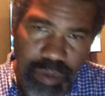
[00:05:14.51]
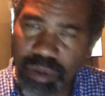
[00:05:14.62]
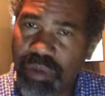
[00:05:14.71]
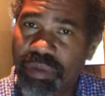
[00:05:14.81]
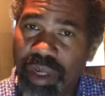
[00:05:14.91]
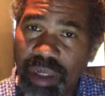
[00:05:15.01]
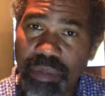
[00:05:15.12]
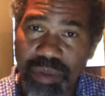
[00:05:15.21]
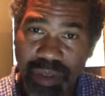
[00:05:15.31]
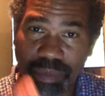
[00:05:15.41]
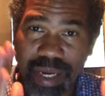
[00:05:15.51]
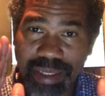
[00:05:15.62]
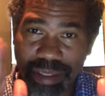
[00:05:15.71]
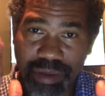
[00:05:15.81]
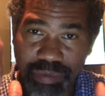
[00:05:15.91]
develop some
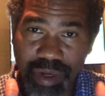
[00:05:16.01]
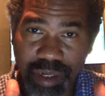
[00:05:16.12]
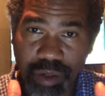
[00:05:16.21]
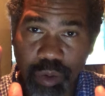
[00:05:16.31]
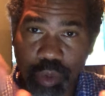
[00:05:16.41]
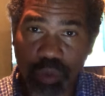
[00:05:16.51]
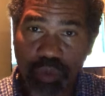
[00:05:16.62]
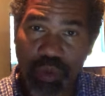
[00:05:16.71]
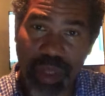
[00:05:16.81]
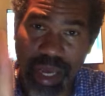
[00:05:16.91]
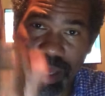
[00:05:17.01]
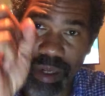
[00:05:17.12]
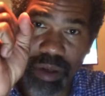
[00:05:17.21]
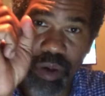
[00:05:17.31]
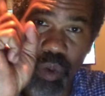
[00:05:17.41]
identified goals for that
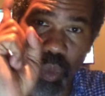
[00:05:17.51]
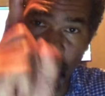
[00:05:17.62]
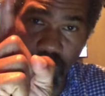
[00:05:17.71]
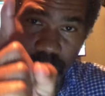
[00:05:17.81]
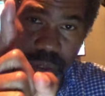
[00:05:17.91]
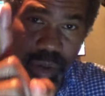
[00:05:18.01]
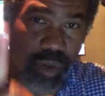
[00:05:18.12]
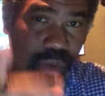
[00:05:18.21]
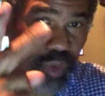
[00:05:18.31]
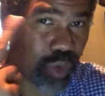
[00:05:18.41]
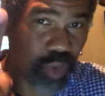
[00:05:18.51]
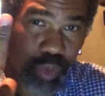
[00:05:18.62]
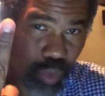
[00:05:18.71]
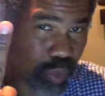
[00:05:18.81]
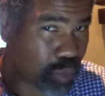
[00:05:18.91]
1 or
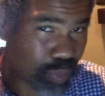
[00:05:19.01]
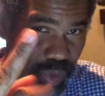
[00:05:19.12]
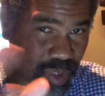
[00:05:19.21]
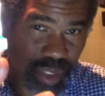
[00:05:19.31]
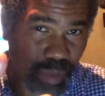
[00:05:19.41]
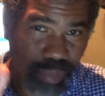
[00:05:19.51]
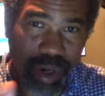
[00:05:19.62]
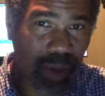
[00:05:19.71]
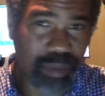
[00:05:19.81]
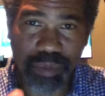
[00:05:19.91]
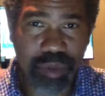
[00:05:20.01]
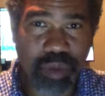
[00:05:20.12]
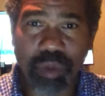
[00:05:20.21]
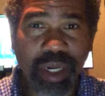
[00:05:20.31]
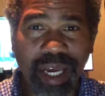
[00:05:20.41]
2 presenting problems. You
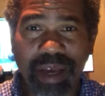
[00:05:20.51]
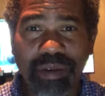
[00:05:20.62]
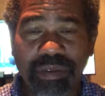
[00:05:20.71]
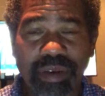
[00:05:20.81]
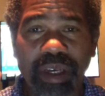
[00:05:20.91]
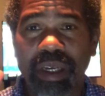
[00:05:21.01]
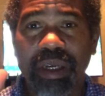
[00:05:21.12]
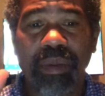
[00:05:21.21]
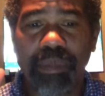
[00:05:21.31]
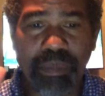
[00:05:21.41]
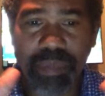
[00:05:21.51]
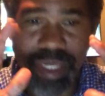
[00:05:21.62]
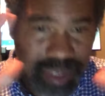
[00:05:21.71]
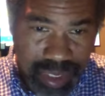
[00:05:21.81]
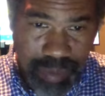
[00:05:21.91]
don't want to have
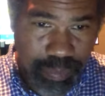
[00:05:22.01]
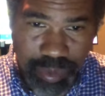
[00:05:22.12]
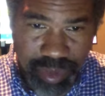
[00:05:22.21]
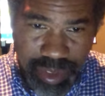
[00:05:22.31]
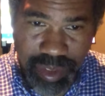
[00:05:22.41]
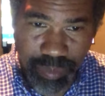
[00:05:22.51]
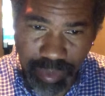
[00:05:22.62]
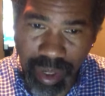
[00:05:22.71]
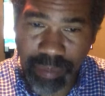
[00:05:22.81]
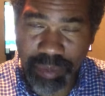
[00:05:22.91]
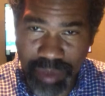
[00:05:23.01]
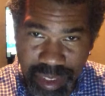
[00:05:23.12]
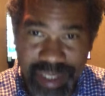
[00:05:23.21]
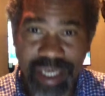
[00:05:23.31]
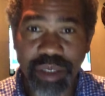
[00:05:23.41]
many presenting problems.
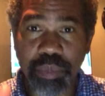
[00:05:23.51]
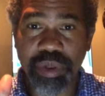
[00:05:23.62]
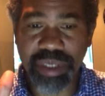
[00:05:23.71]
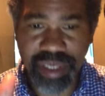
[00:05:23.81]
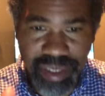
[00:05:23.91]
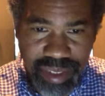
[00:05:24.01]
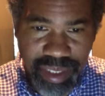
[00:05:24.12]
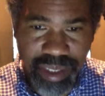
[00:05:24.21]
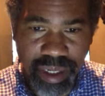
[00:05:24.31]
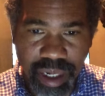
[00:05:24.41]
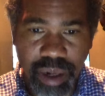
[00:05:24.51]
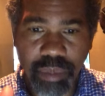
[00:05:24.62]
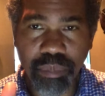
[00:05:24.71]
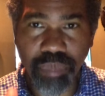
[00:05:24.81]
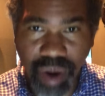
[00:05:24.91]
It says presenting
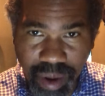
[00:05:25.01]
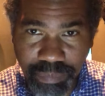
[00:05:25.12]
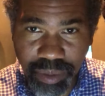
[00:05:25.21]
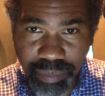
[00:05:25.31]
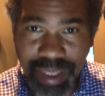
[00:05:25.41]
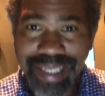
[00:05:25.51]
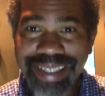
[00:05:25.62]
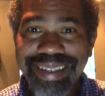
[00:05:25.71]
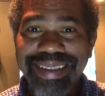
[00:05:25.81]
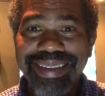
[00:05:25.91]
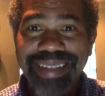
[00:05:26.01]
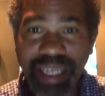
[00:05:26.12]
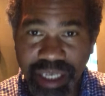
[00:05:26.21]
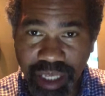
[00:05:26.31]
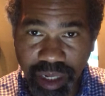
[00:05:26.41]
problem,
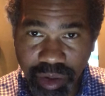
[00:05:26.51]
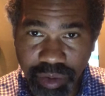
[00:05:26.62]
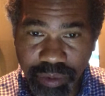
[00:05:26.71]
singular.